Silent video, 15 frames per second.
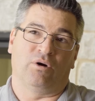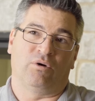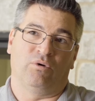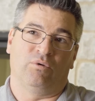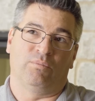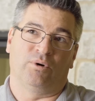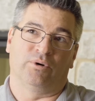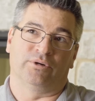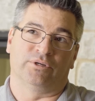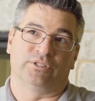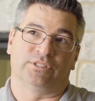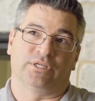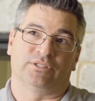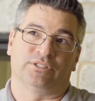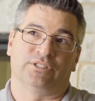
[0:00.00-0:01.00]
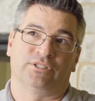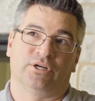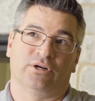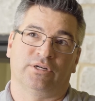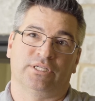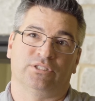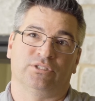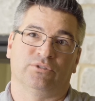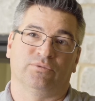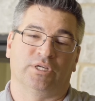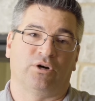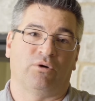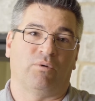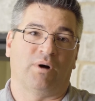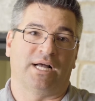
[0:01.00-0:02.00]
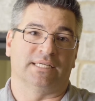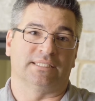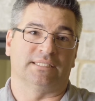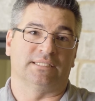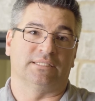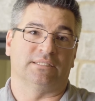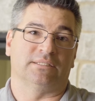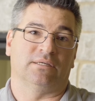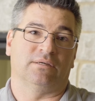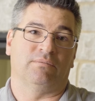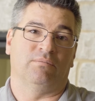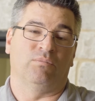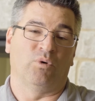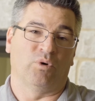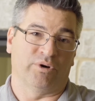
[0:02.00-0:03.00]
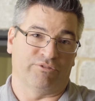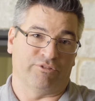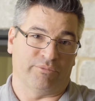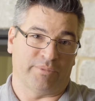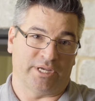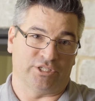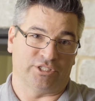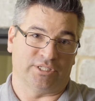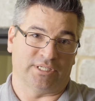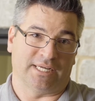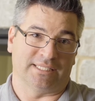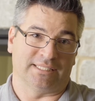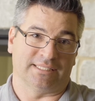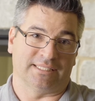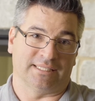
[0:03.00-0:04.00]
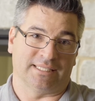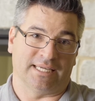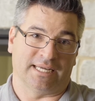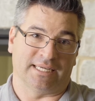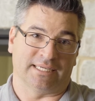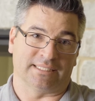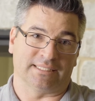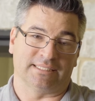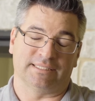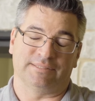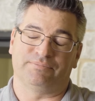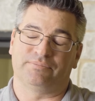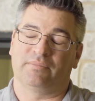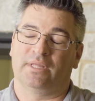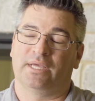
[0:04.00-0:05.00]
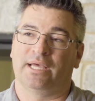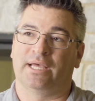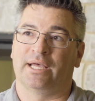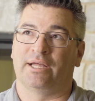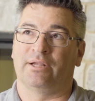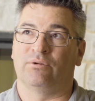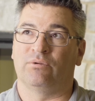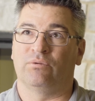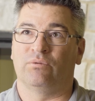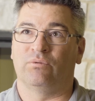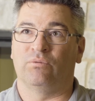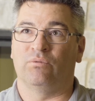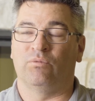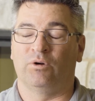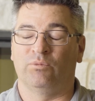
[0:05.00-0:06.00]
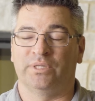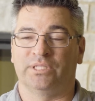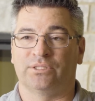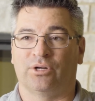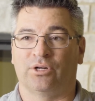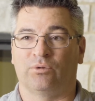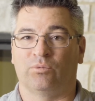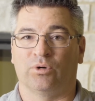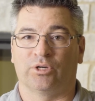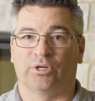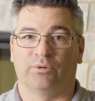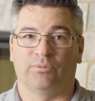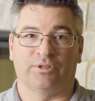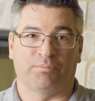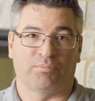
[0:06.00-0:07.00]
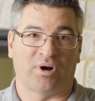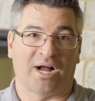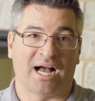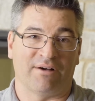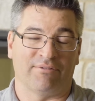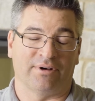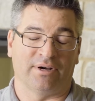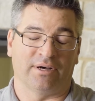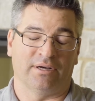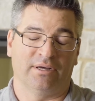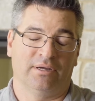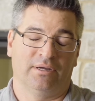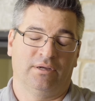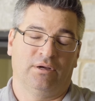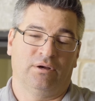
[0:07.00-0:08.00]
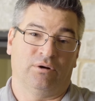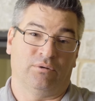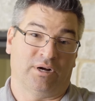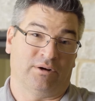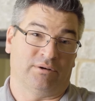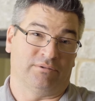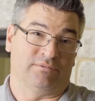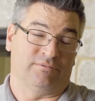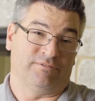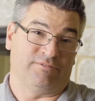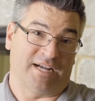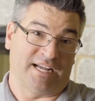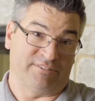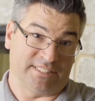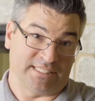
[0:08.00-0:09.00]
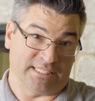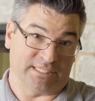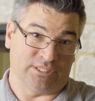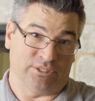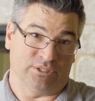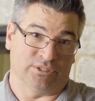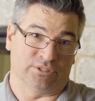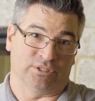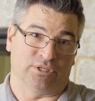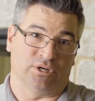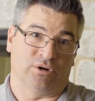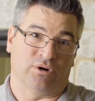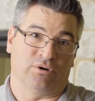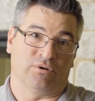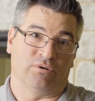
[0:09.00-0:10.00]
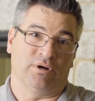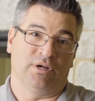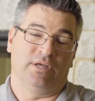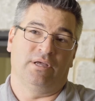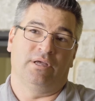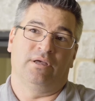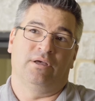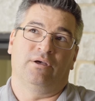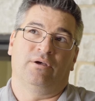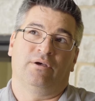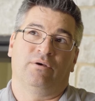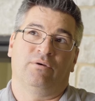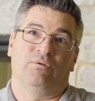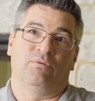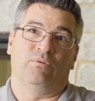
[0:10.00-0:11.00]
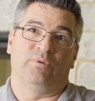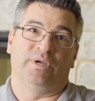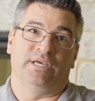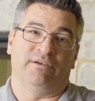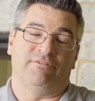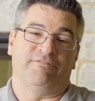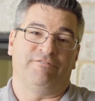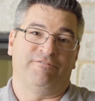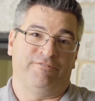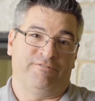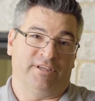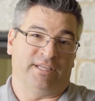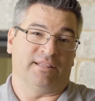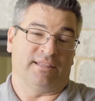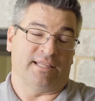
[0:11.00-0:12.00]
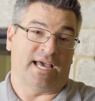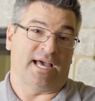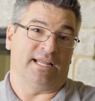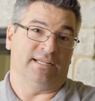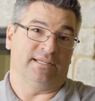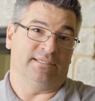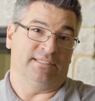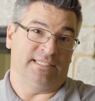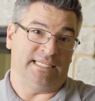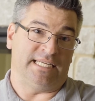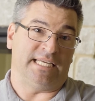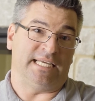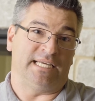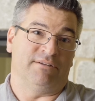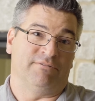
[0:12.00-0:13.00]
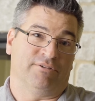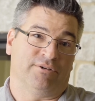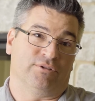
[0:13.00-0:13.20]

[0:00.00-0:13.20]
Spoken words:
homeowners are starting to request more information on synthetics, and when we started working with Brava around 5-6 years ago, we fit that need for